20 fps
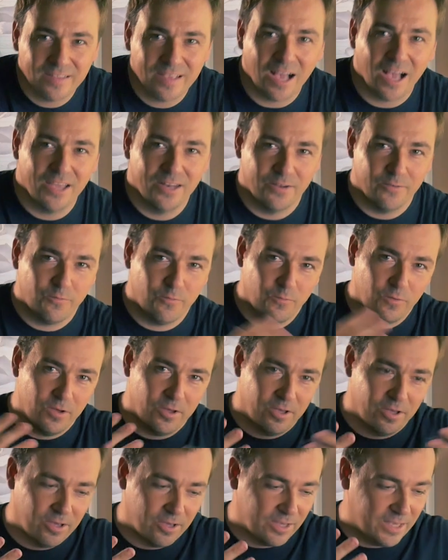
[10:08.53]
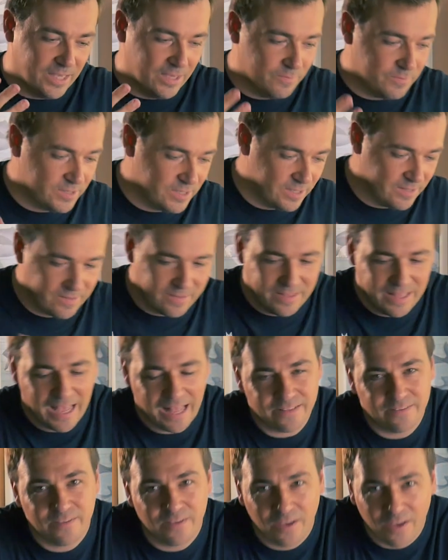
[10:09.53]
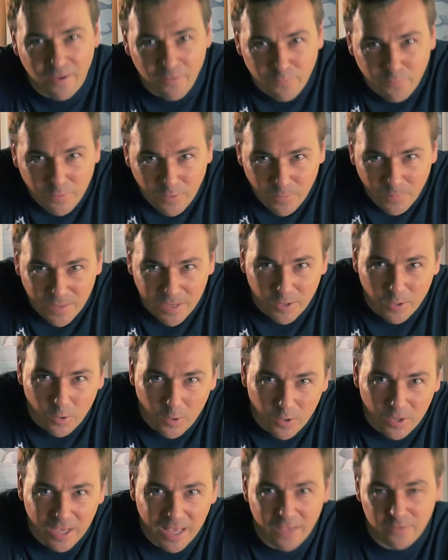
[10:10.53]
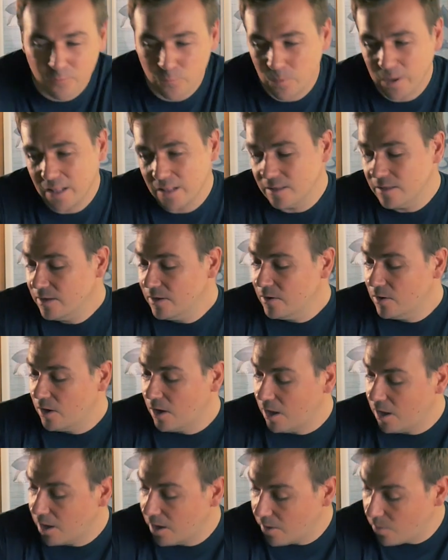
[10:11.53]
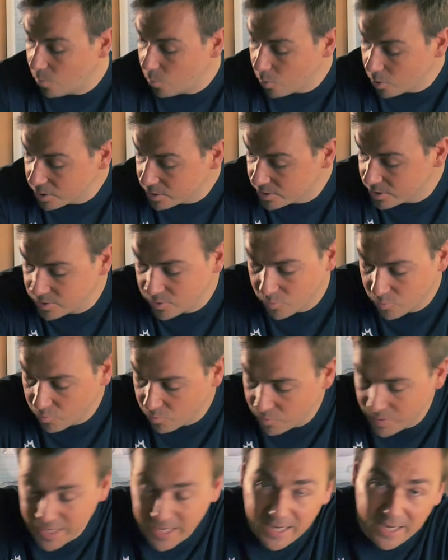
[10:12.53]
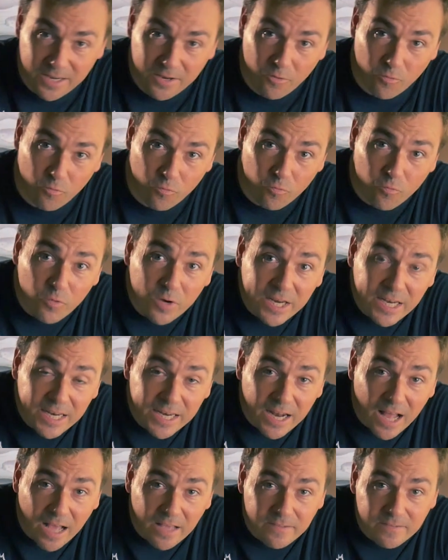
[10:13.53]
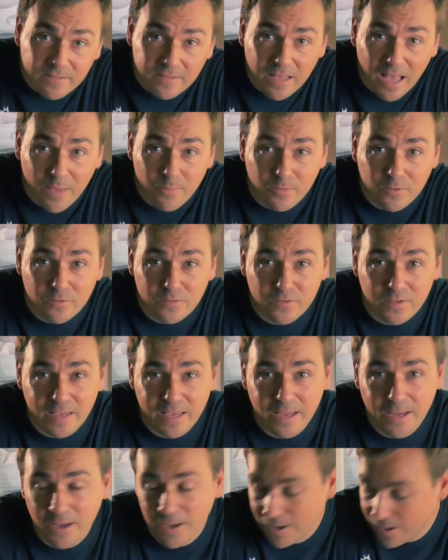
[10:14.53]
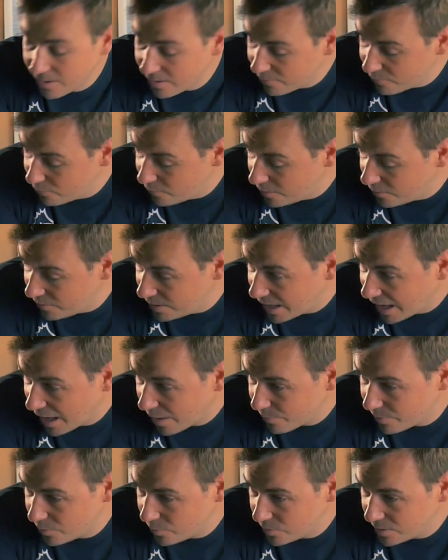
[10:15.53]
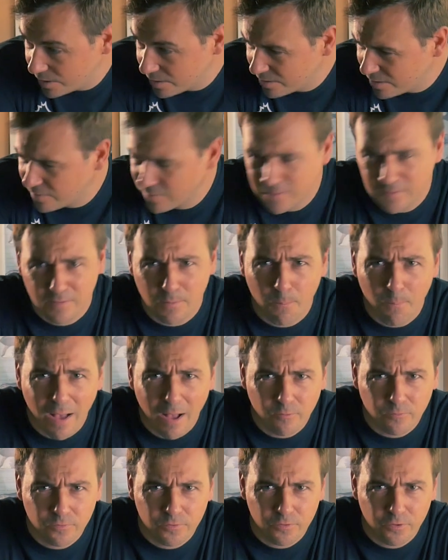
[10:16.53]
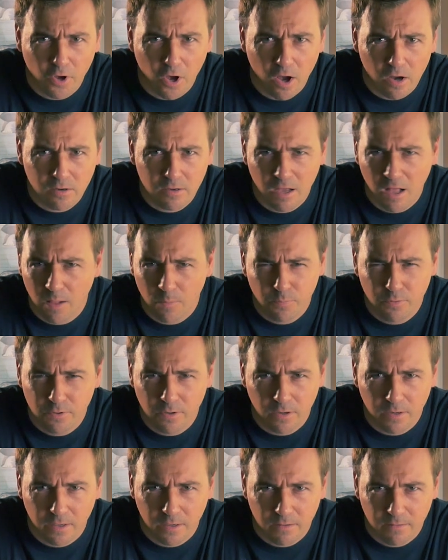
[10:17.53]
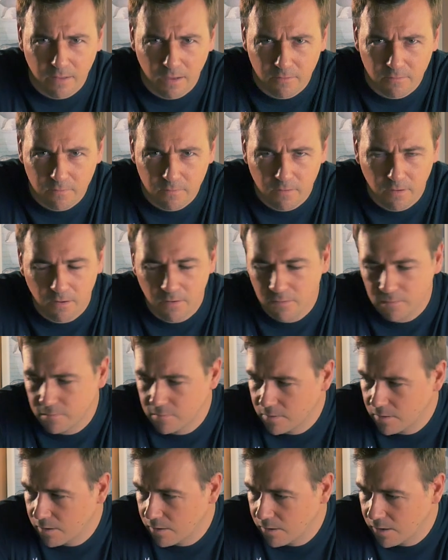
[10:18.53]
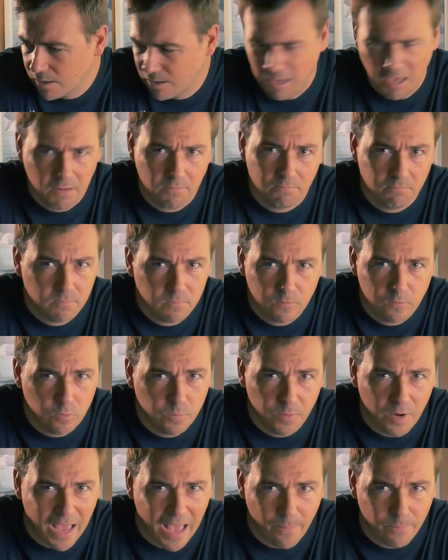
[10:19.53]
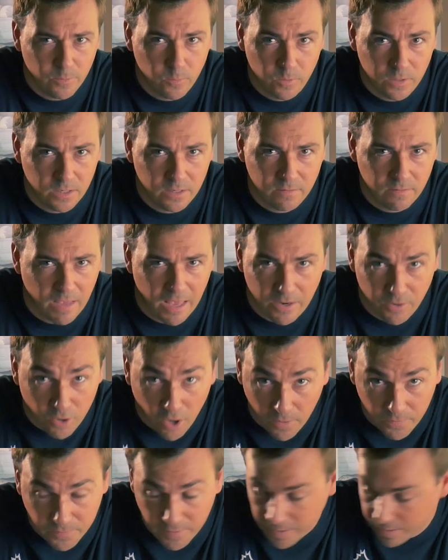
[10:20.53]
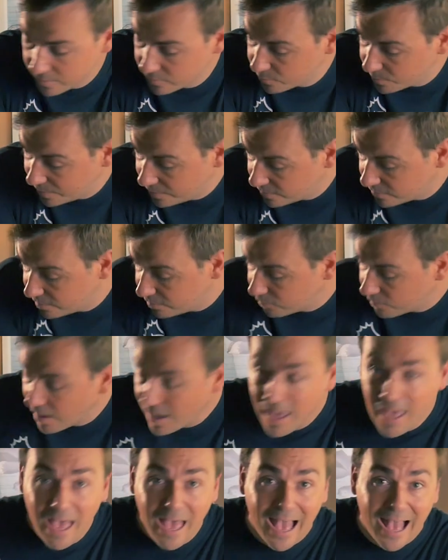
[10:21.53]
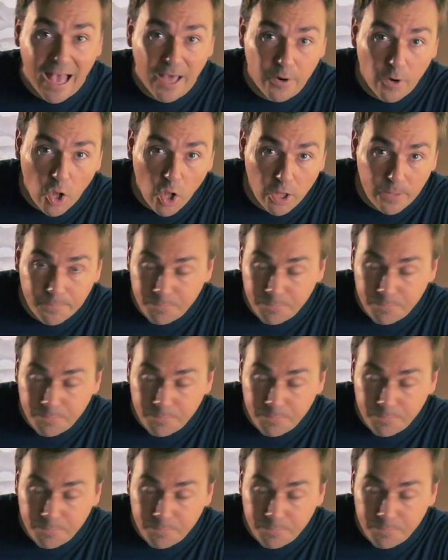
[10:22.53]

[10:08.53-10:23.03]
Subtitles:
kind of gives it that filmic look as well. Works really, really nice, I must say. Very happy with it. This is a Mountdog. I'll put a link downstairs. Again, super happy with it and not that expensive at all.